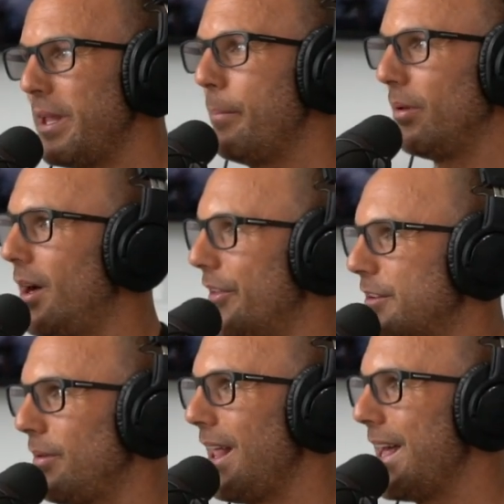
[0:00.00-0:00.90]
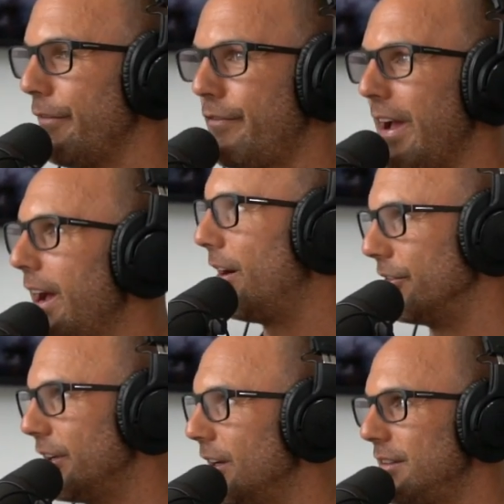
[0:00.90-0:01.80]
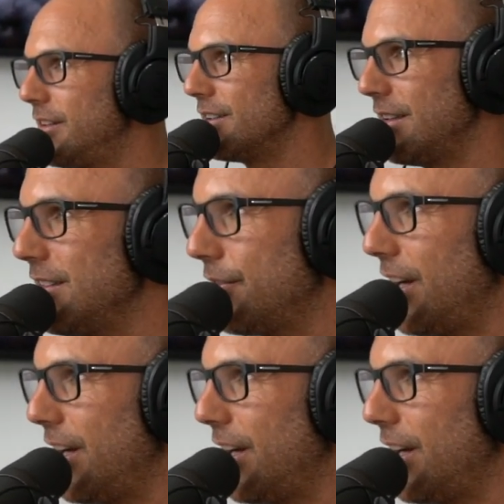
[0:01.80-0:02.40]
people on this planet failed dozens of